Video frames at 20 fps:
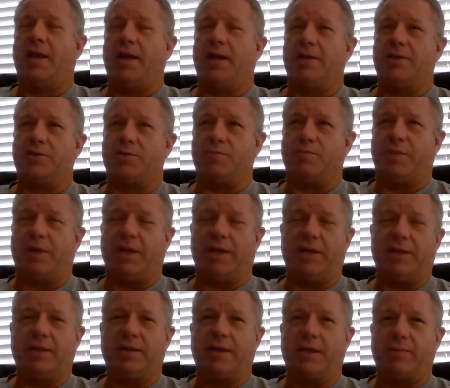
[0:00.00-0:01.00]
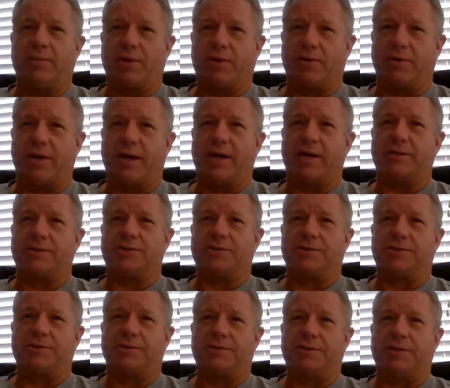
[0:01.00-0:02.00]
and as many
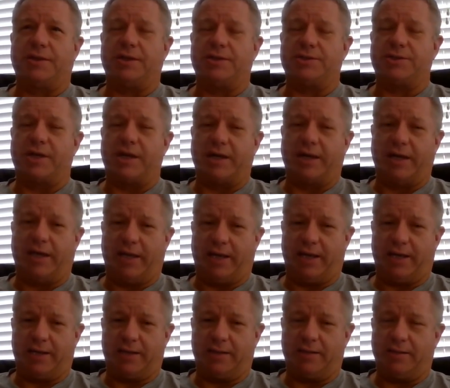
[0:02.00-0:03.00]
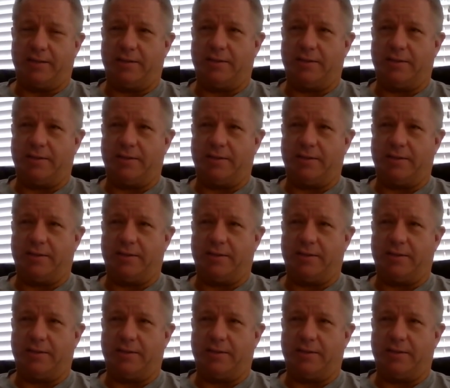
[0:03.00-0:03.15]
Democrats as I can.